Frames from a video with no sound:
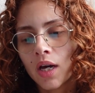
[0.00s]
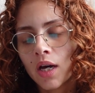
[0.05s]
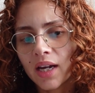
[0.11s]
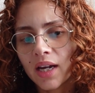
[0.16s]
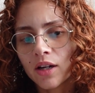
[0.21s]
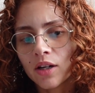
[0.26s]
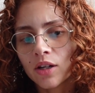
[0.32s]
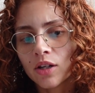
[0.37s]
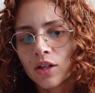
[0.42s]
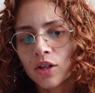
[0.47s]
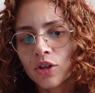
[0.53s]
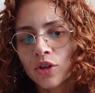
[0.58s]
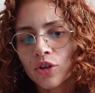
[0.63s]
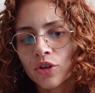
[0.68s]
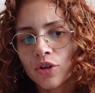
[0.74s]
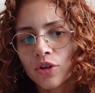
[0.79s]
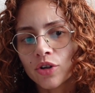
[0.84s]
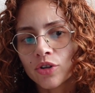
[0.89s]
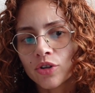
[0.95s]
and
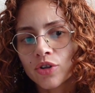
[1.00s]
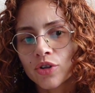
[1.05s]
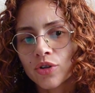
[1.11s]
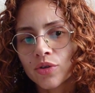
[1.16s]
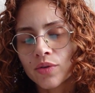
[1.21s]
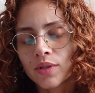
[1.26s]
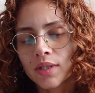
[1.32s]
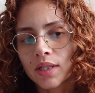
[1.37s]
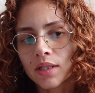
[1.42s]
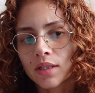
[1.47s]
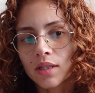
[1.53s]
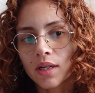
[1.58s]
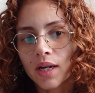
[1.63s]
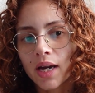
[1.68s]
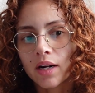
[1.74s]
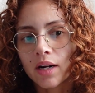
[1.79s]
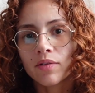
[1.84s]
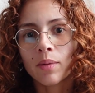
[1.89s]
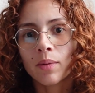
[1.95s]
you're choosing to
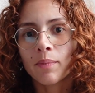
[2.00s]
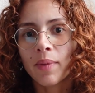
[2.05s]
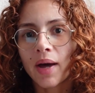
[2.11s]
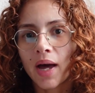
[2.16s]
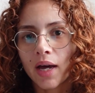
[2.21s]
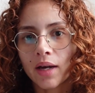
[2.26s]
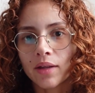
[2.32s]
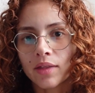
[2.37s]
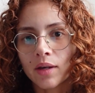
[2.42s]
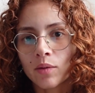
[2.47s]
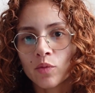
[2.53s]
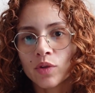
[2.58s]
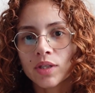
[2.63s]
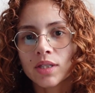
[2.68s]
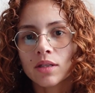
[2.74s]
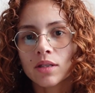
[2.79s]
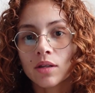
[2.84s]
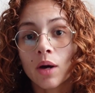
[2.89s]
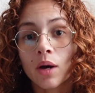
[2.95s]
kind of unpack them
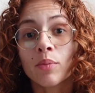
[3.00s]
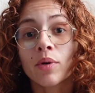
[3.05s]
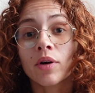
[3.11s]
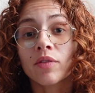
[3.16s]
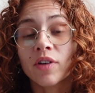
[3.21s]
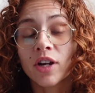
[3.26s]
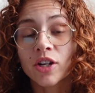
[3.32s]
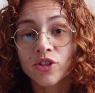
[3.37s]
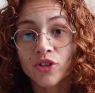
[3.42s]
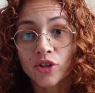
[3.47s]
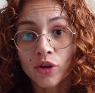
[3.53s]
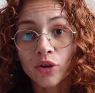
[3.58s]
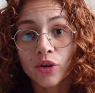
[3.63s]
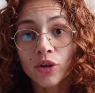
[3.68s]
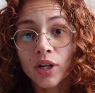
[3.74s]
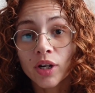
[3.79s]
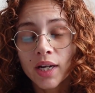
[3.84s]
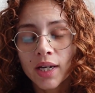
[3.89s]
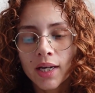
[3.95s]
with a
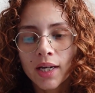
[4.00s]
professional.